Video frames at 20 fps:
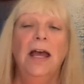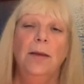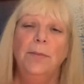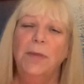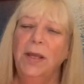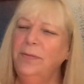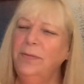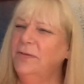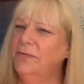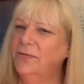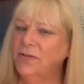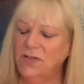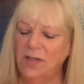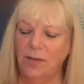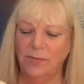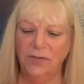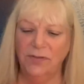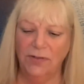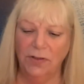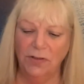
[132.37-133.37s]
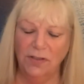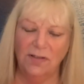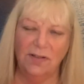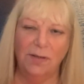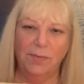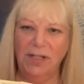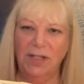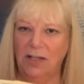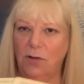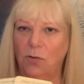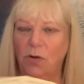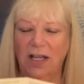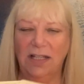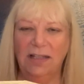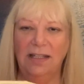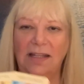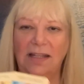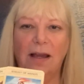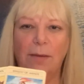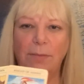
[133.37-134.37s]
Maybe for some of you, there's somebody
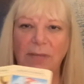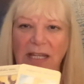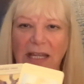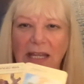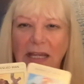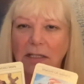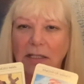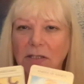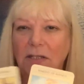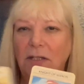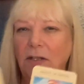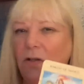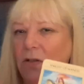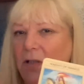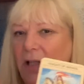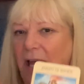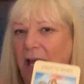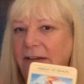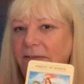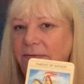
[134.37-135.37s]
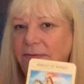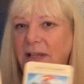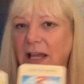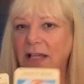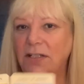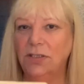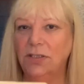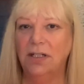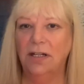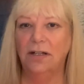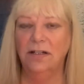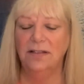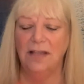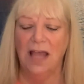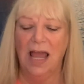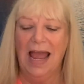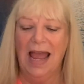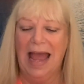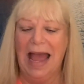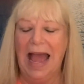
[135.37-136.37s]
quickly coming into your life, Sagittarius,
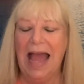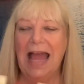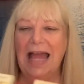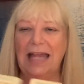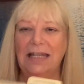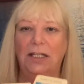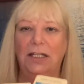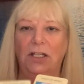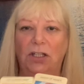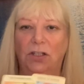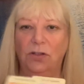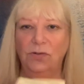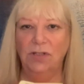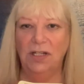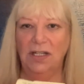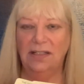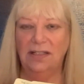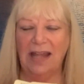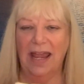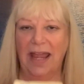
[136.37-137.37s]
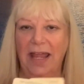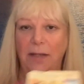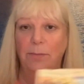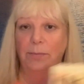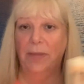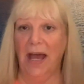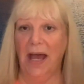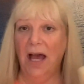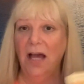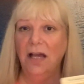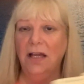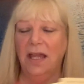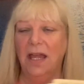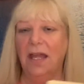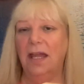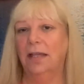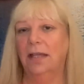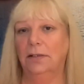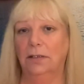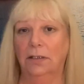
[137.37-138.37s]
and you need to hang back
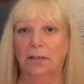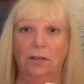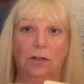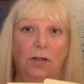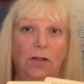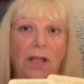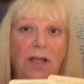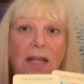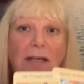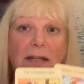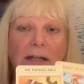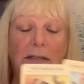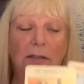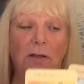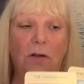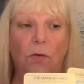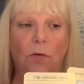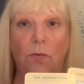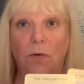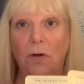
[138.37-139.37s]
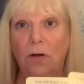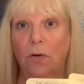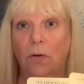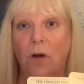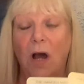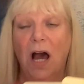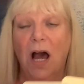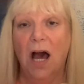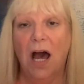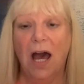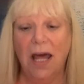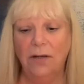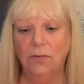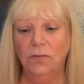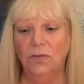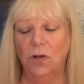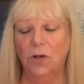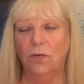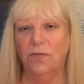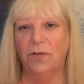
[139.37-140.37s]
and look at it and go, whoa, I
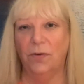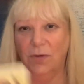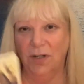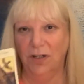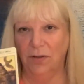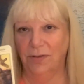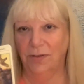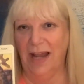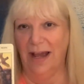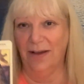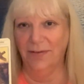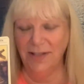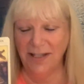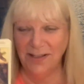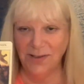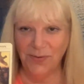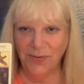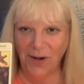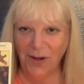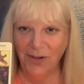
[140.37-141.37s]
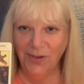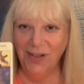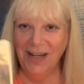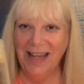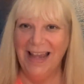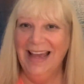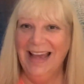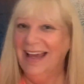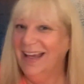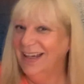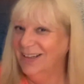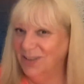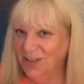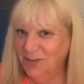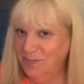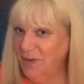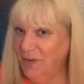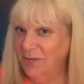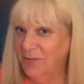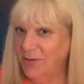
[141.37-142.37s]
don't know if I want to go down this road.
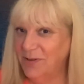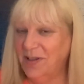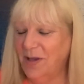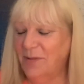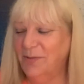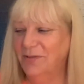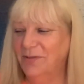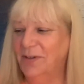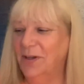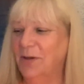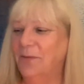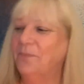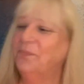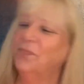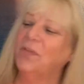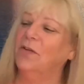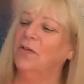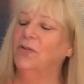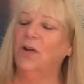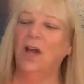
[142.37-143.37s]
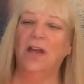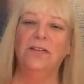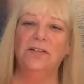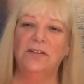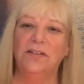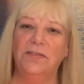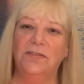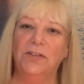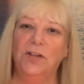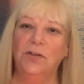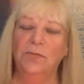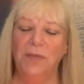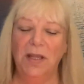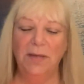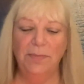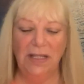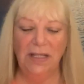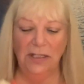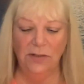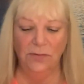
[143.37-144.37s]
Could be for some of you. For others of you,
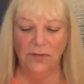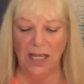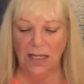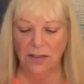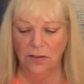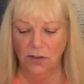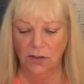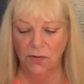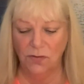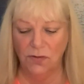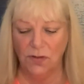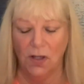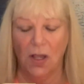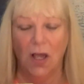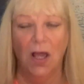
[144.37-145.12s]
maybe you get news